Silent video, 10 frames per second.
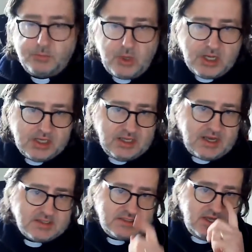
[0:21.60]
Brilliant
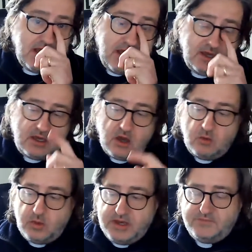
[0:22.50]
guest today.
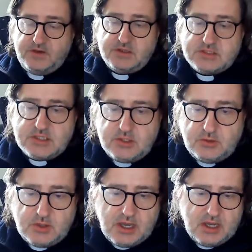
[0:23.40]
Can't wait for you
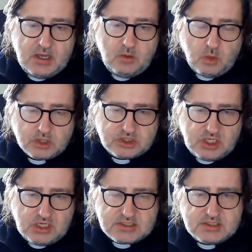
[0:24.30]
to watch
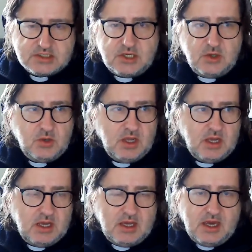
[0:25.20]
and listen to
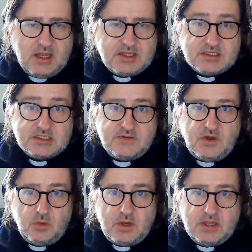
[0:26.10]
this
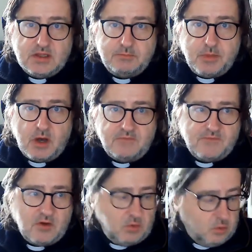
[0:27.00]
interview with
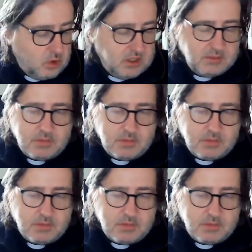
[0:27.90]
Boff Whalley.